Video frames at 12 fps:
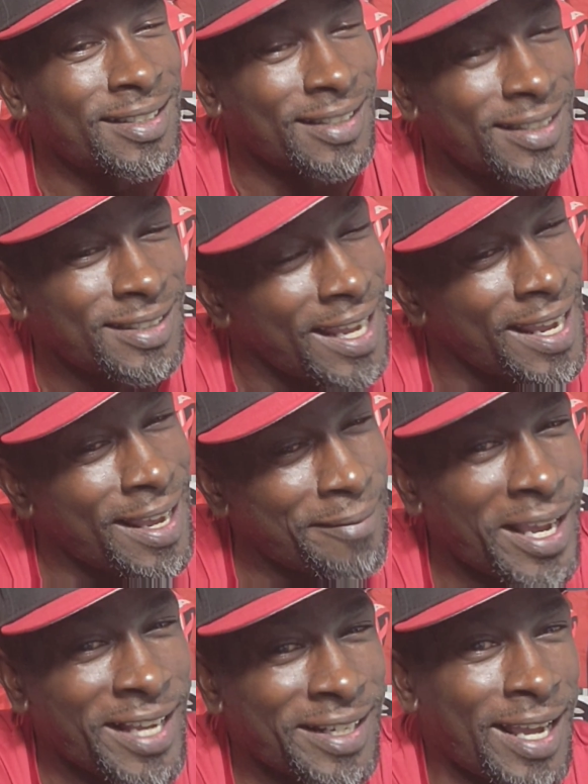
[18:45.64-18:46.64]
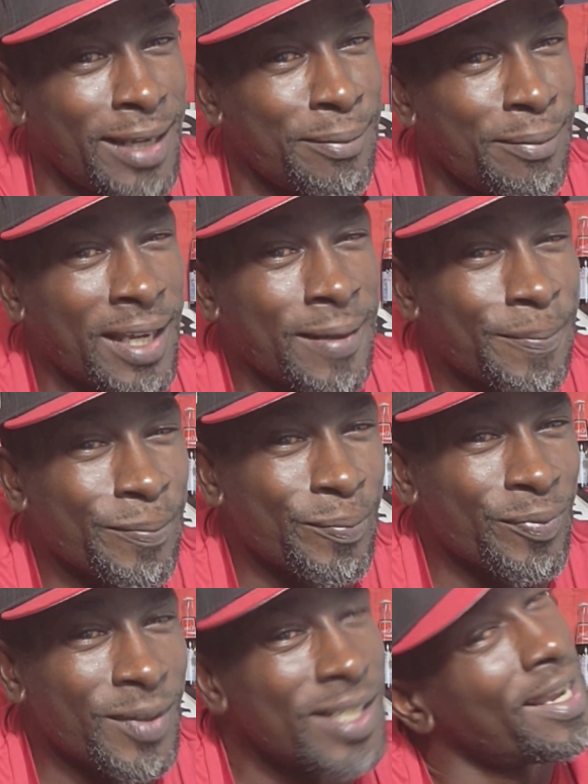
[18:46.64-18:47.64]
this Ant Man night.
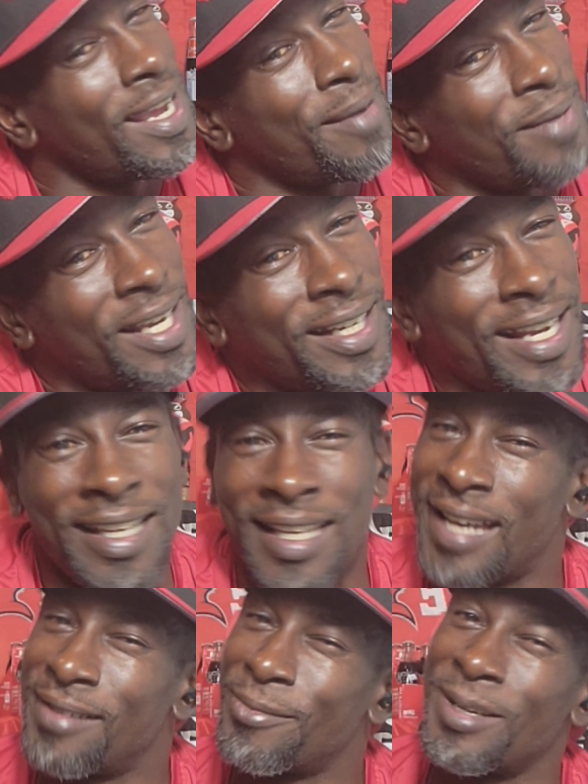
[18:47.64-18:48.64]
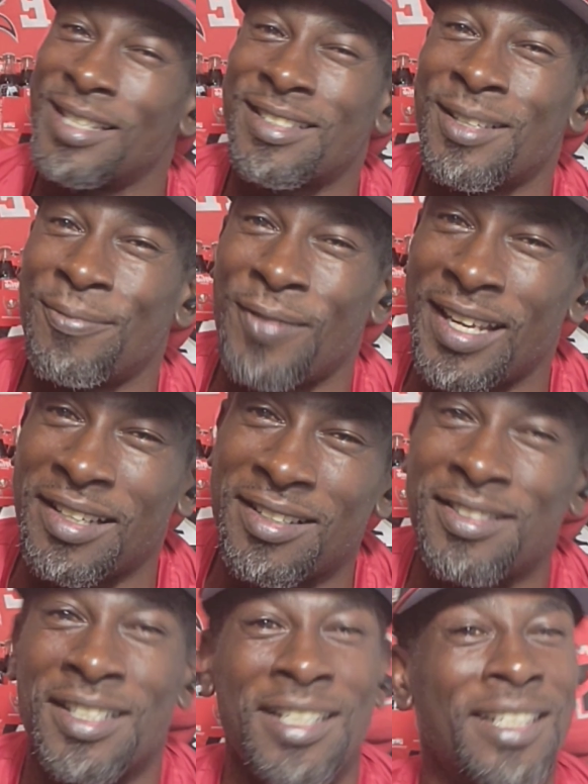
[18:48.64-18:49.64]
Ant-Man night, he got the rest advantage.